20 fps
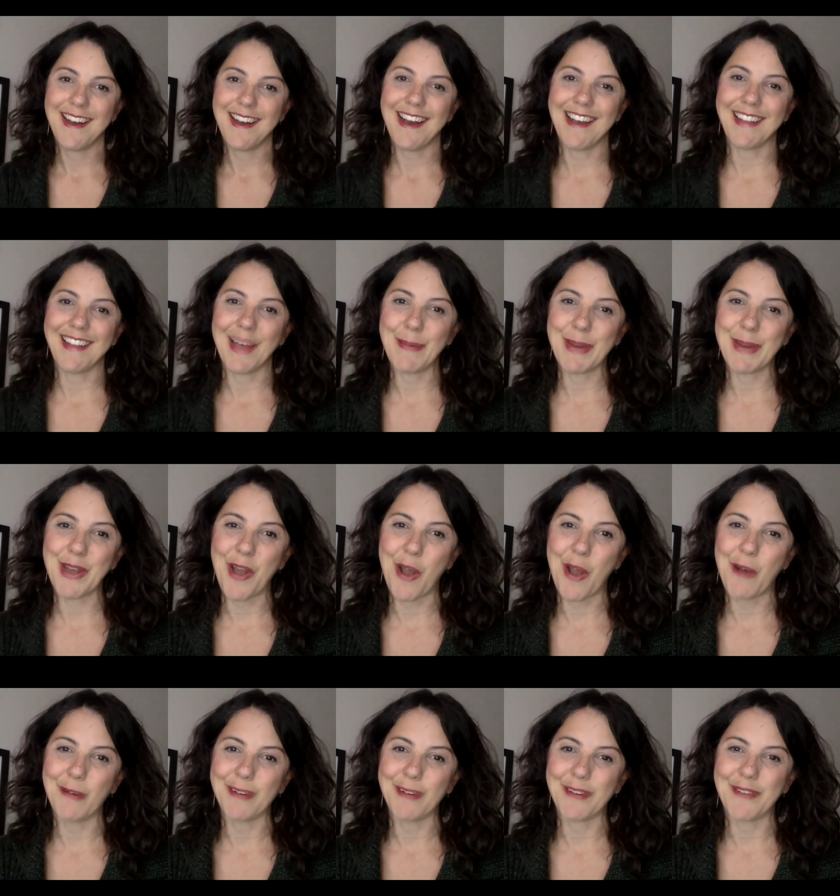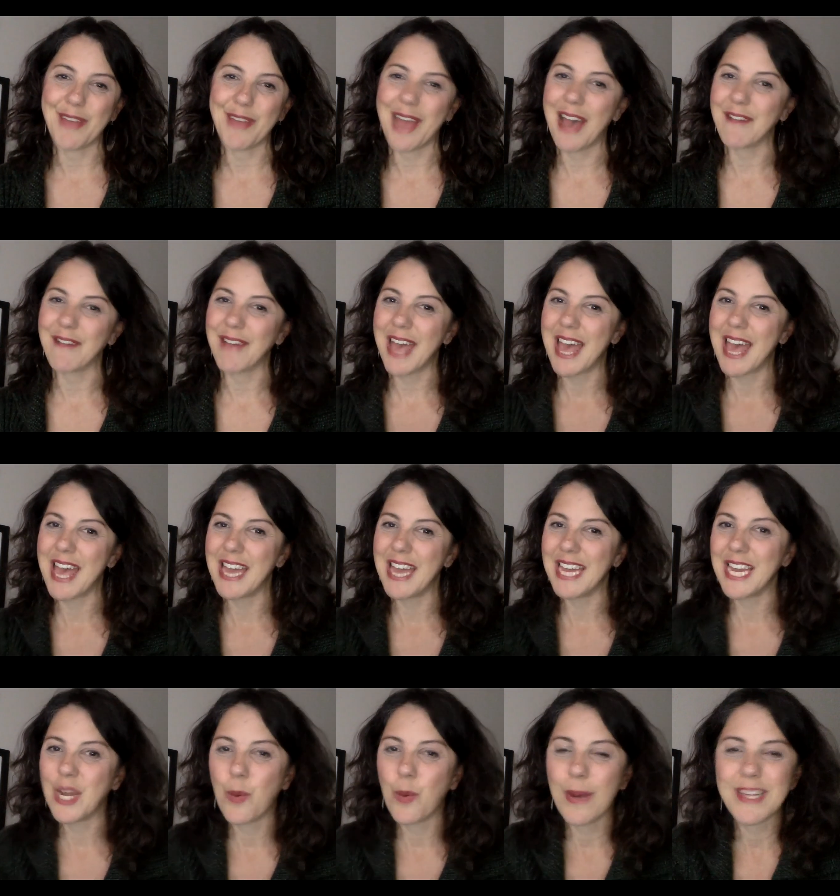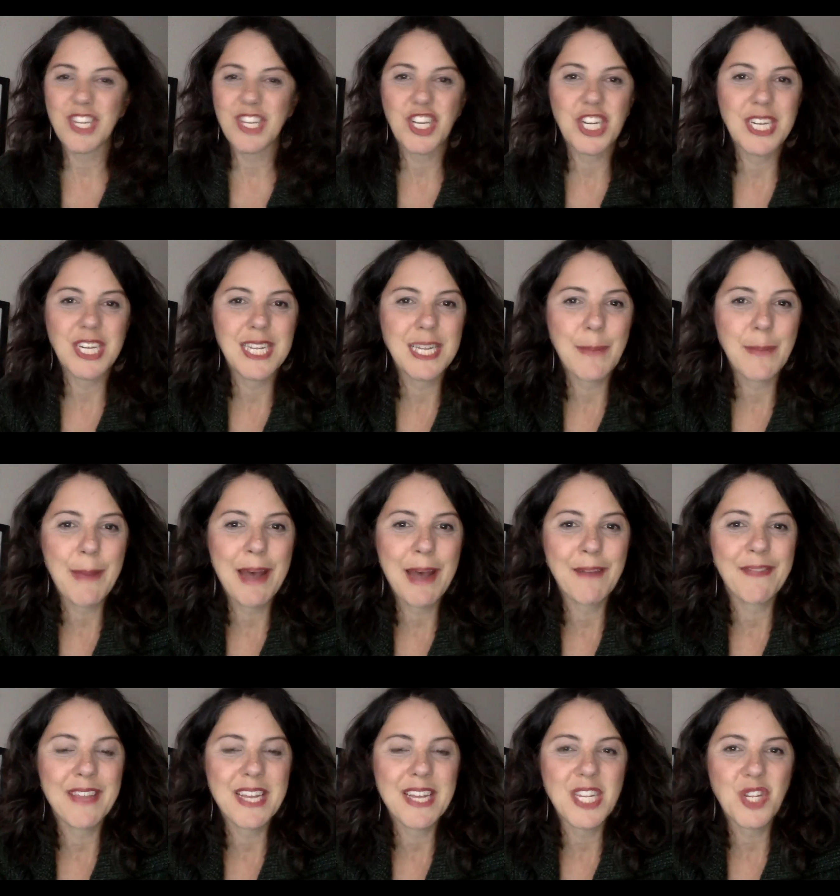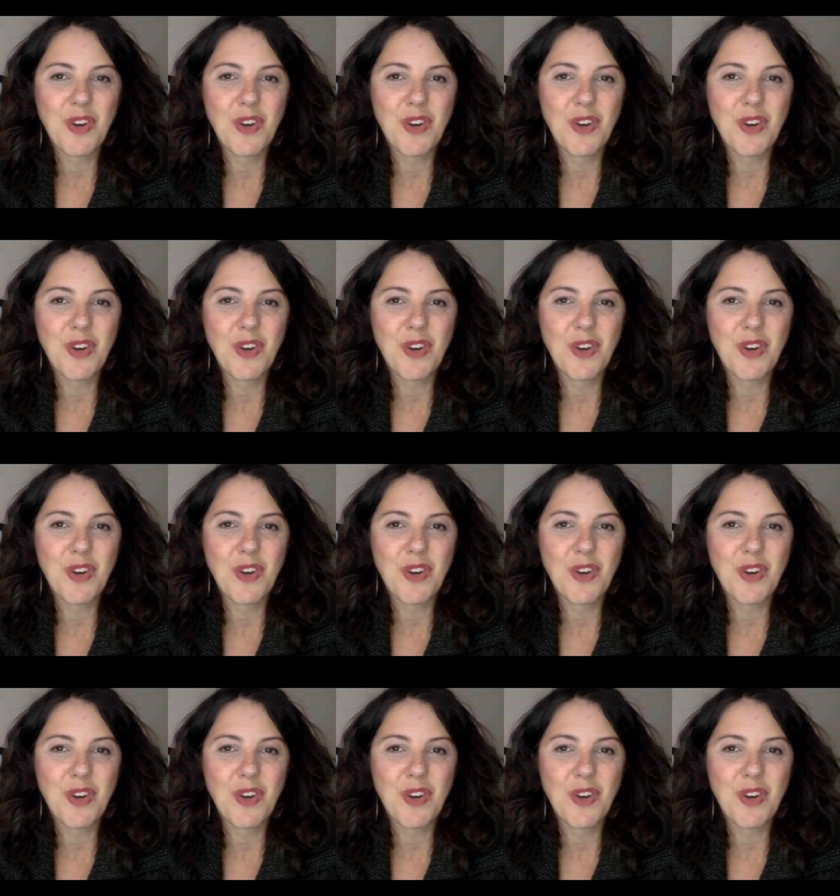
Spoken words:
Let me know if you have any questions about this,